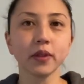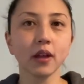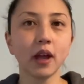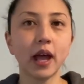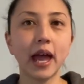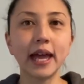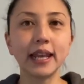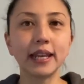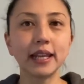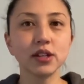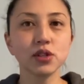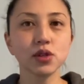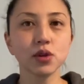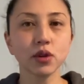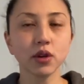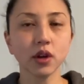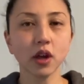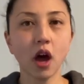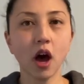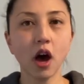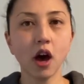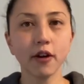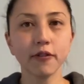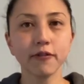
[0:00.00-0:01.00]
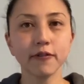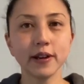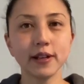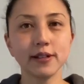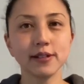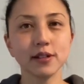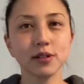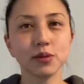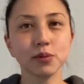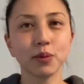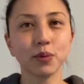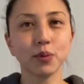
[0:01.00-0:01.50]
any sort of calf
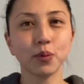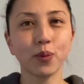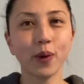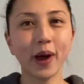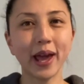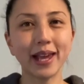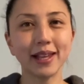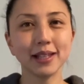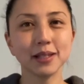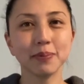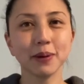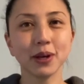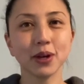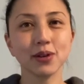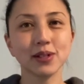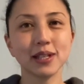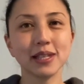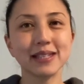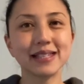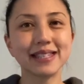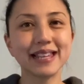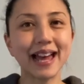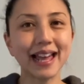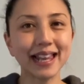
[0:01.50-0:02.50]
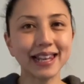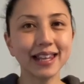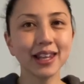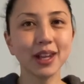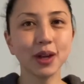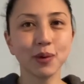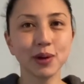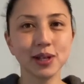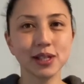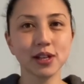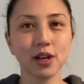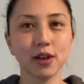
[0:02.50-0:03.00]
raises with weight, because it's telling
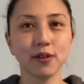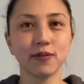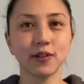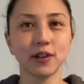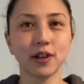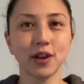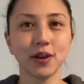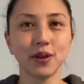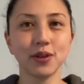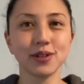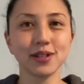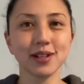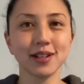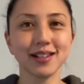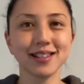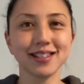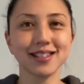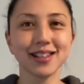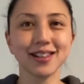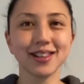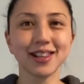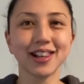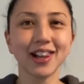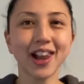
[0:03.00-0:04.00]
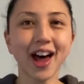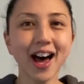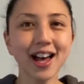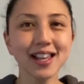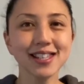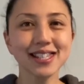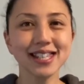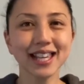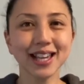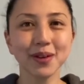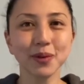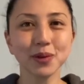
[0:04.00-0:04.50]
you it's overloaded. So the last
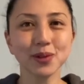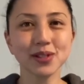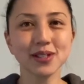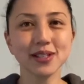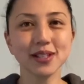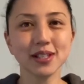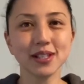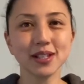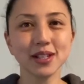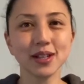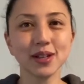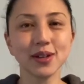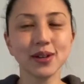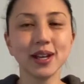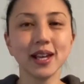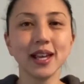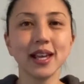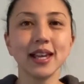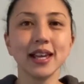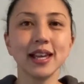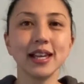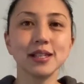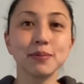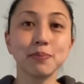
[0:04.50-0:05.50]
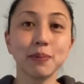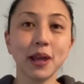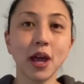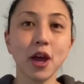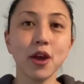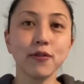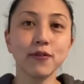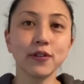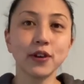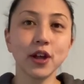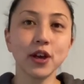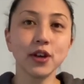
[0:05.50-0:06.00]
thing it wants to do is be
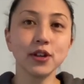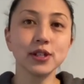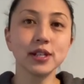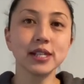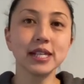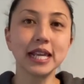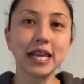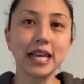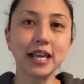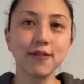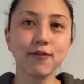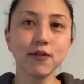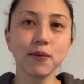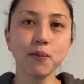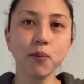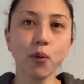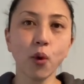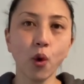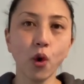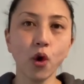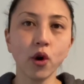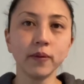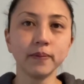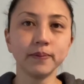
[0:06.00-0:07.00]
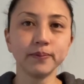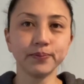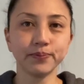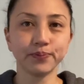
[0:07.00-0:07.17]
overloaded even more.